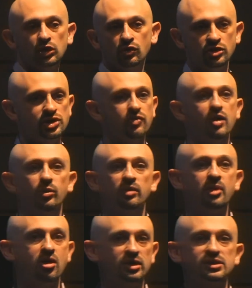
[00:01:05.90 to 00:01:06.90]
or integrate with
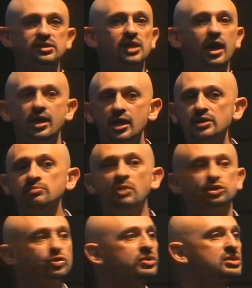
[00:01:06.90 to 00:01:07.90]
American society as
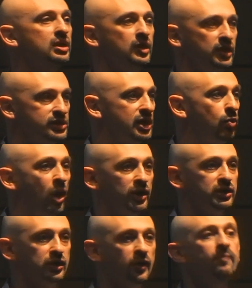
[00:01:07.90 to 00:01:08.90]
much or as little as they
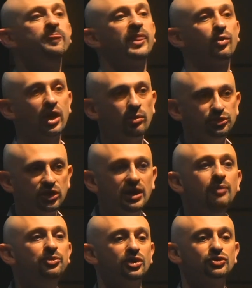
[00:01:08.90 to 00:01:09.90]
wanted. They were able to
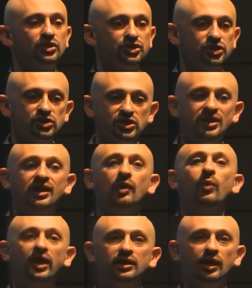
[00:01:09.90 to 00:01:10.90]
keep their traditions in any
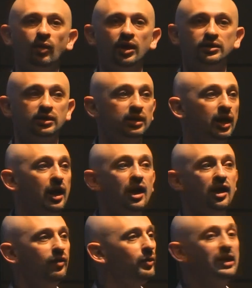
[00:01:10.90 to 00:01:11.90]
way they wanted.
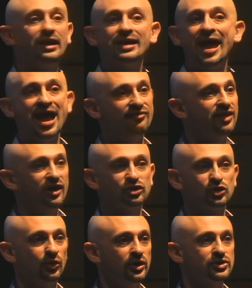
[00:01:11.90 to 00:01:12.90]
We didn't have that
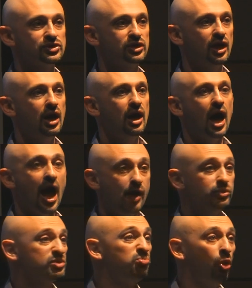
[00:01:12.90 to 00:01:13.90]
choice. I
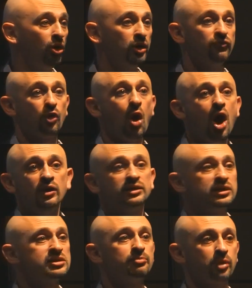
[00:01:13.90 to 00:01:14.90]
was born, for all
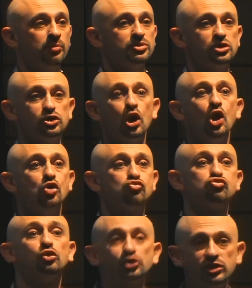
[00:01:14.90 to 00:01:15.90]
intents and purposes,
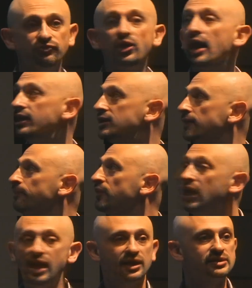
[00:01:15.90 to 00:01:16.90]
Russified,
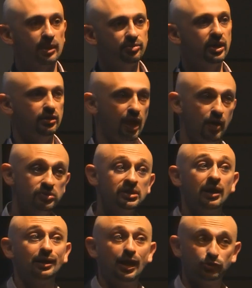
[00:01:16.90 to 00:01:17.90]
except that I was
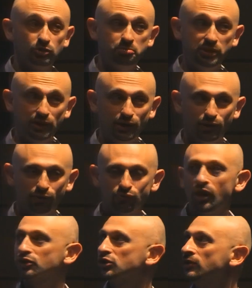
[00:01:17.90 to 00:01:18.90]
not allowed to be
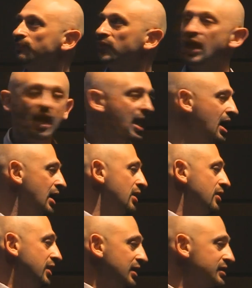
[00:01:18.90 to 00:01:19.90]
Russian.
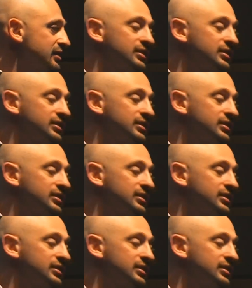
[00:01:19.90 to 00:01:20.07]
This